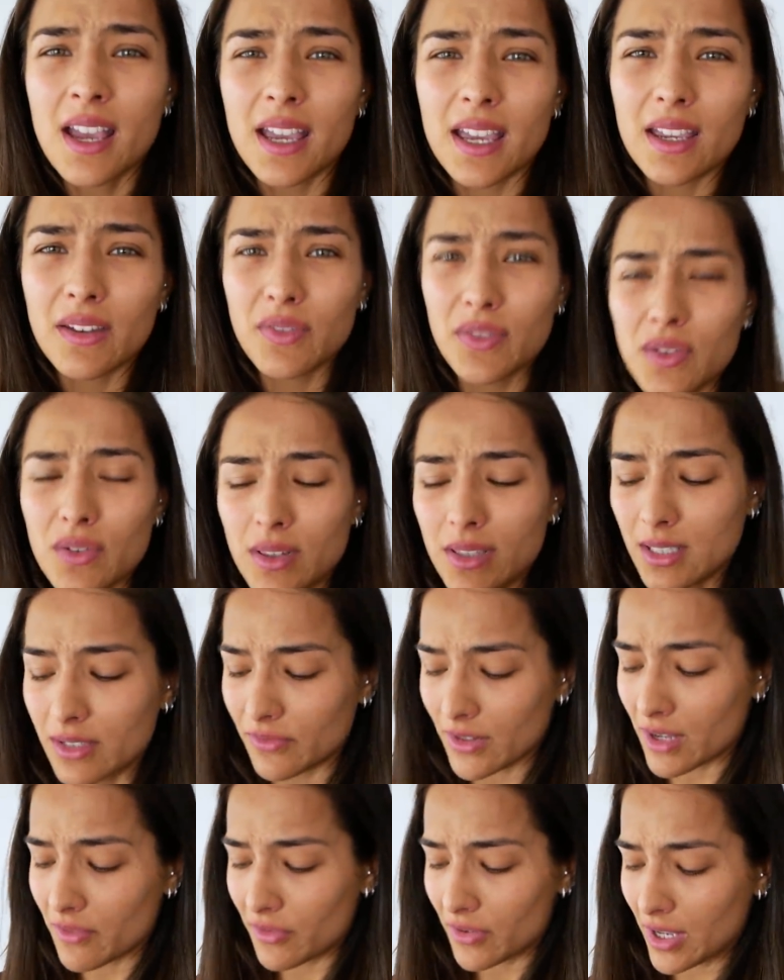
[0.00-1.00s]
if you
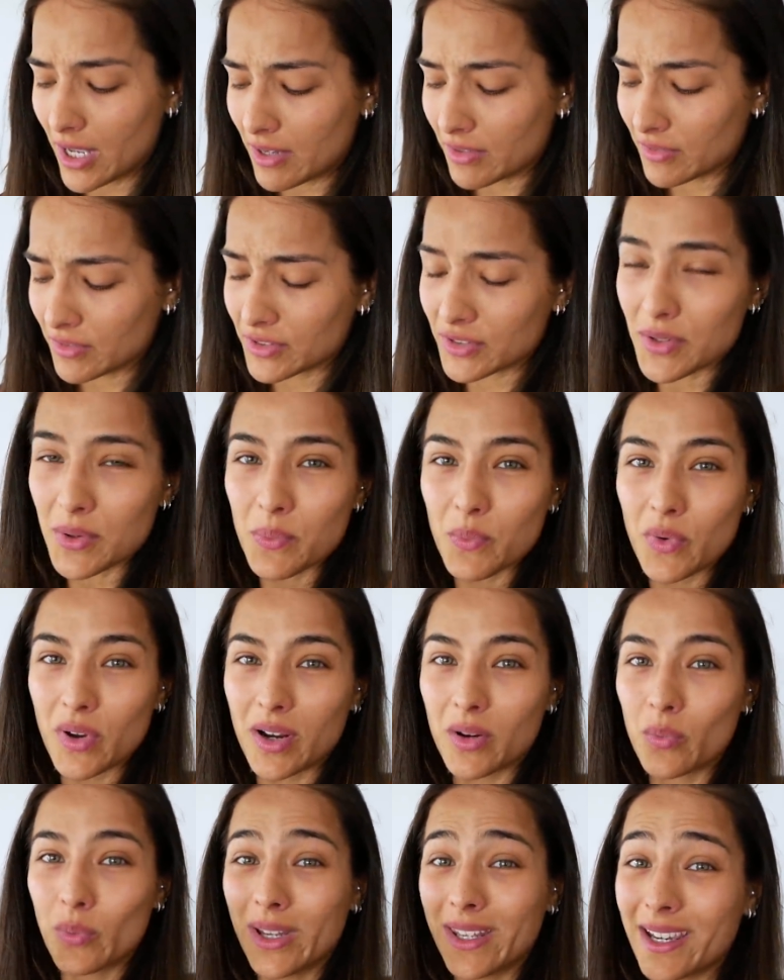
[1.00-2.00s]
leave avocado
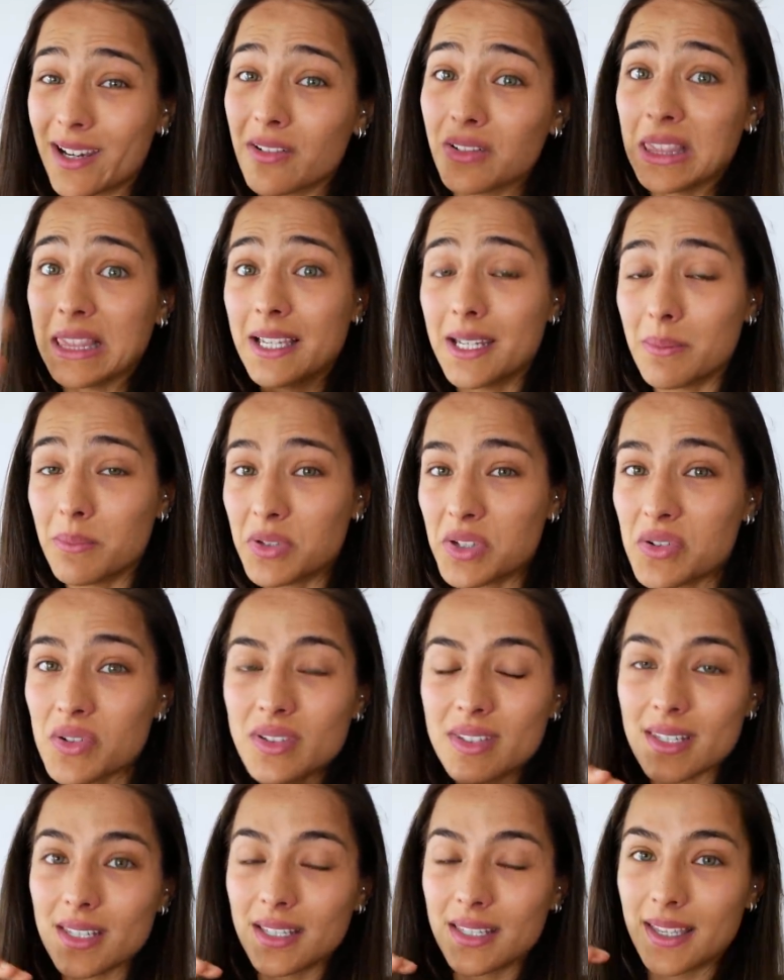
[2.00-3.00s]
somewhere without lime
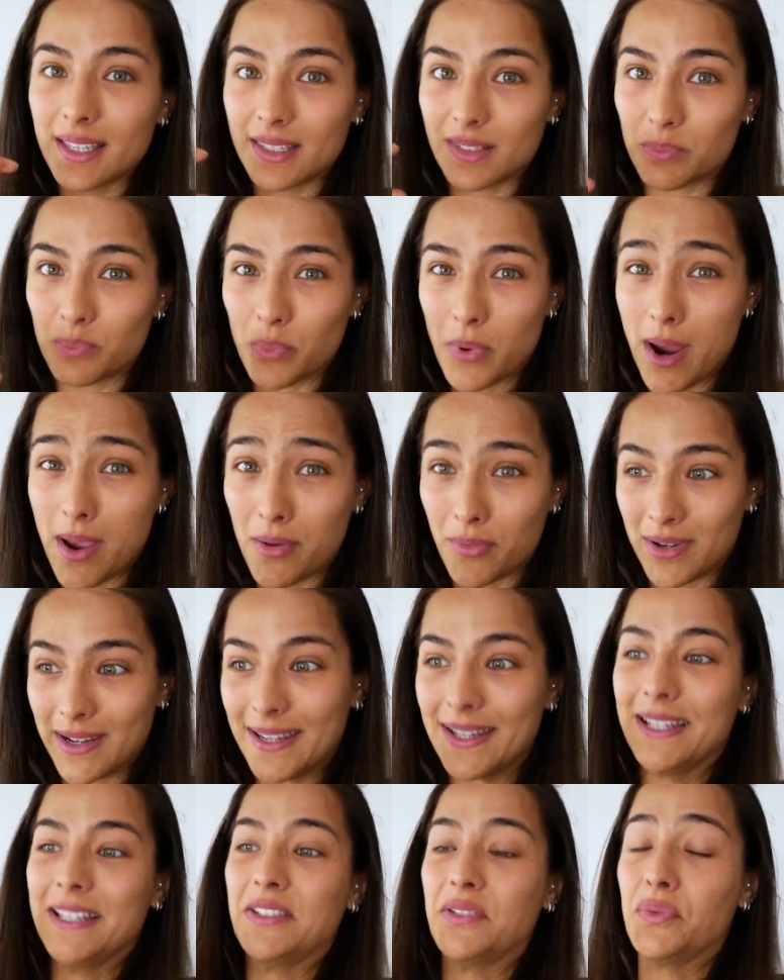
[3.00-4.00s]
juice, it gets brown
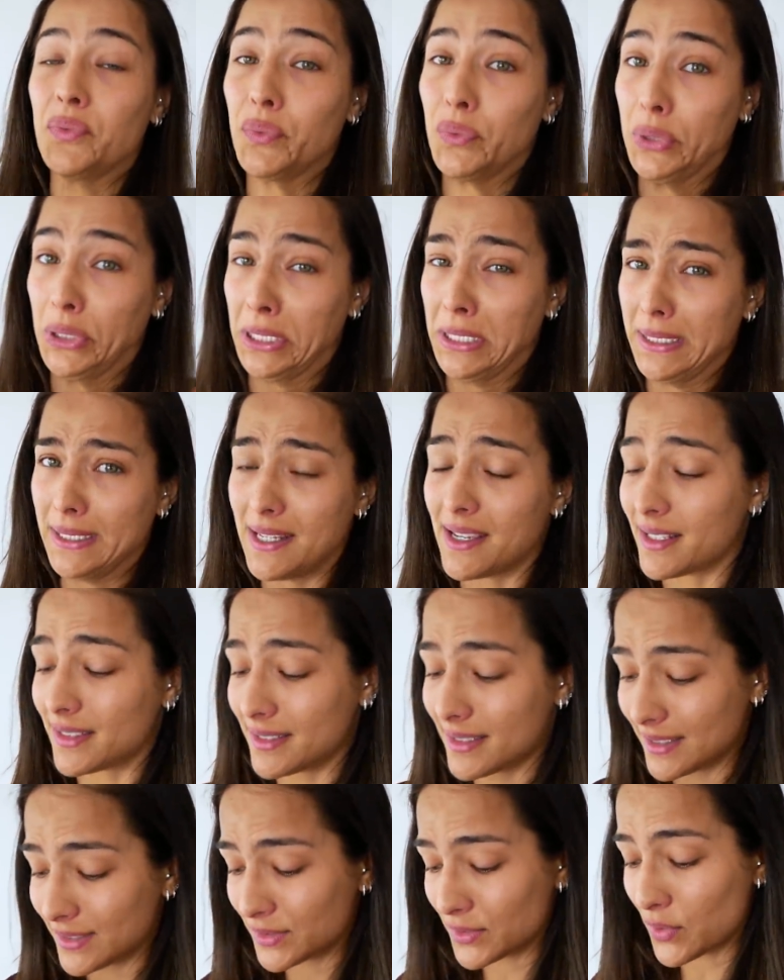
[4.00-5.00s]
and it's really
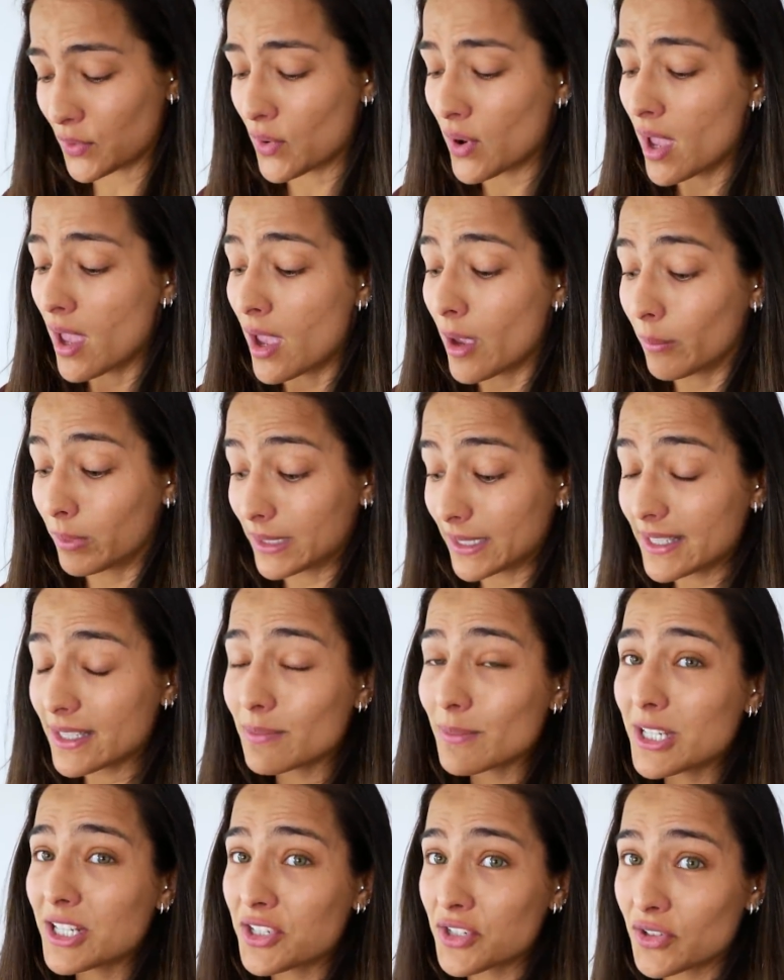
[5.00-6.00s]
nasty. So please
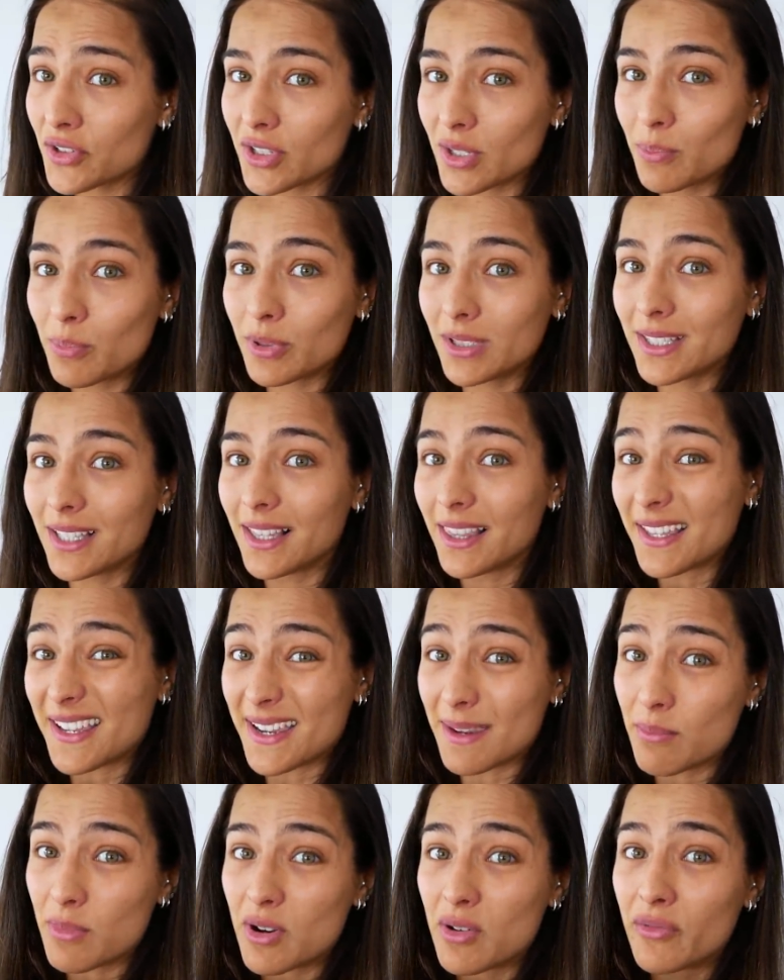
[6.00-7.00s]
make sure you put the
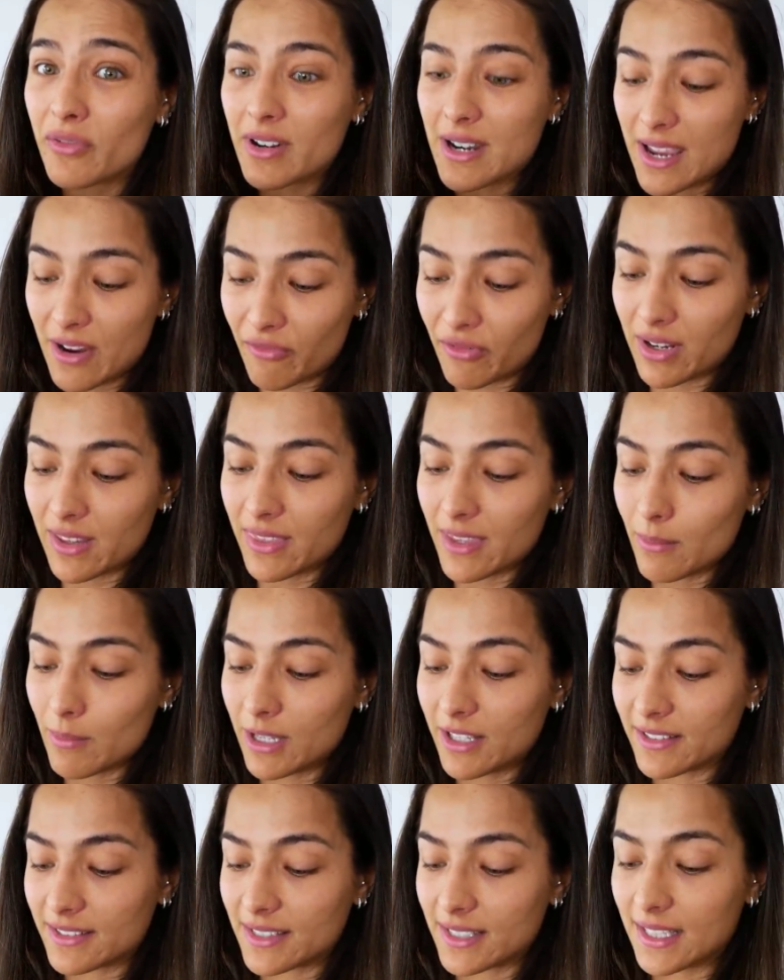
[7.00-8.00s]
lime over everything,
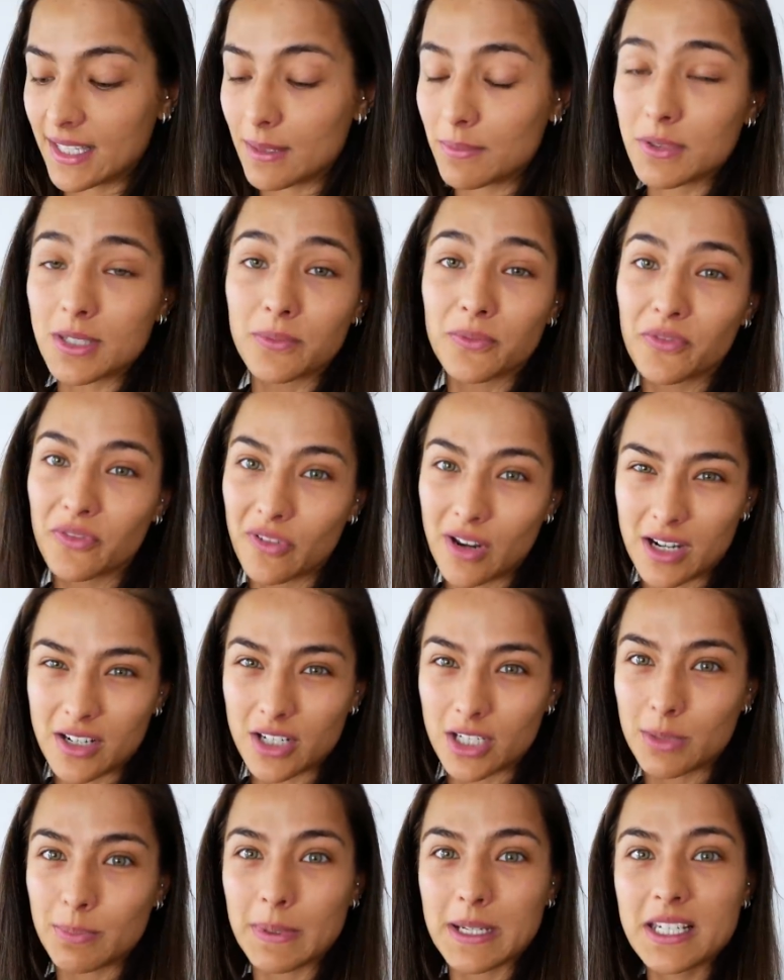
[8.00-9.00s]
because it keeps it
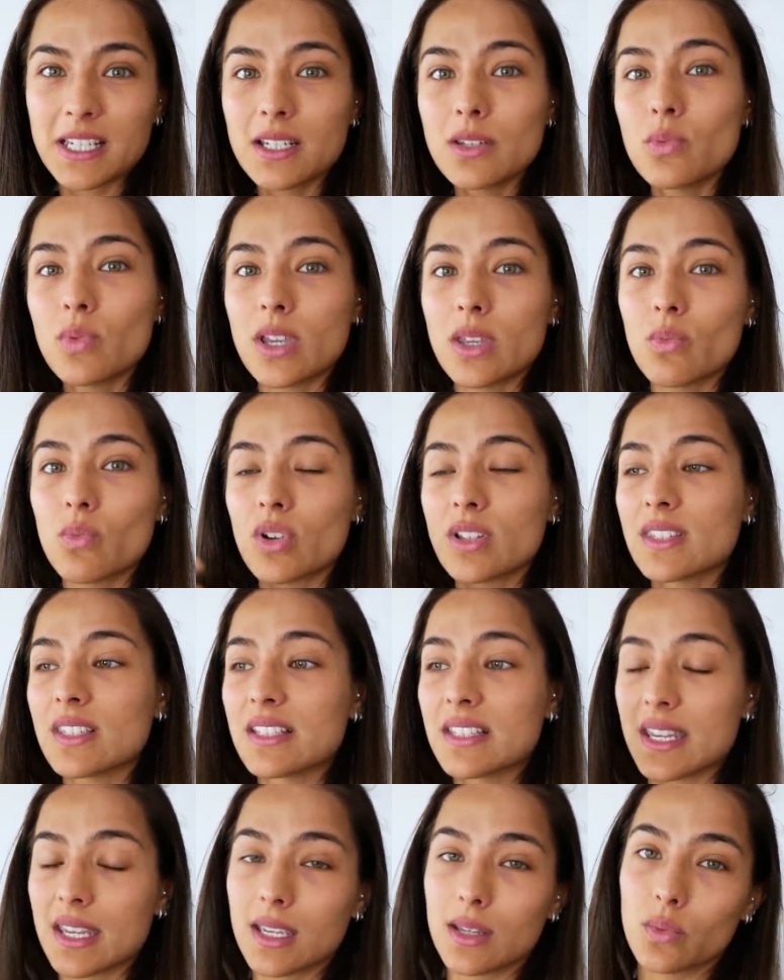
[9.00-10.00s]
fresh, especially when you want to
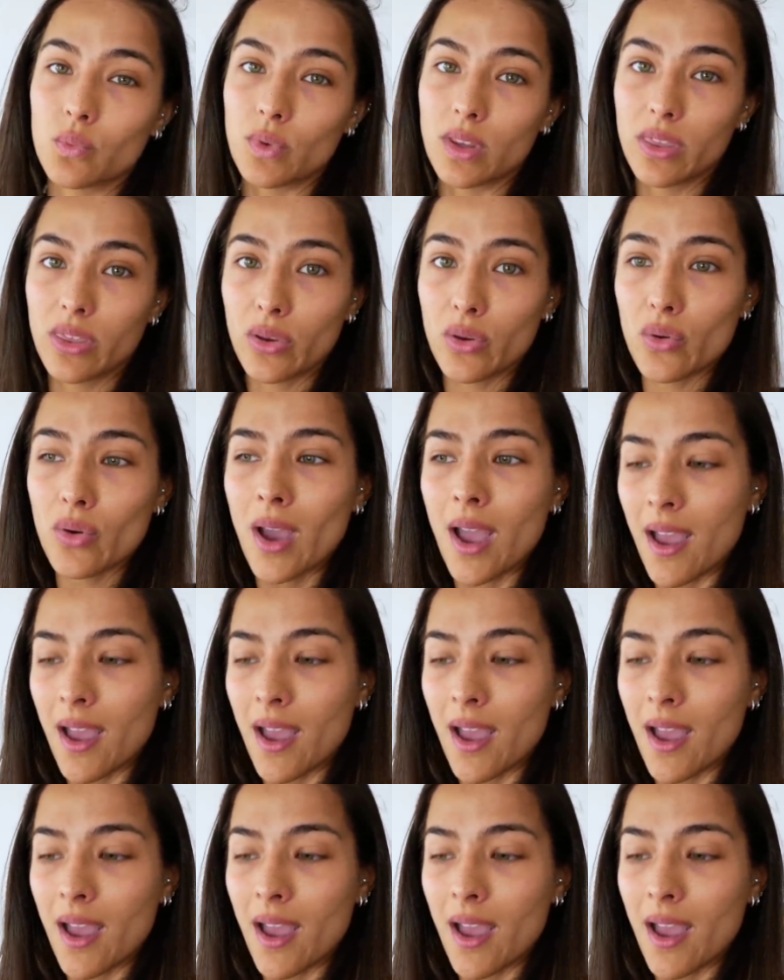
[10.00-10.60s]
take it with you.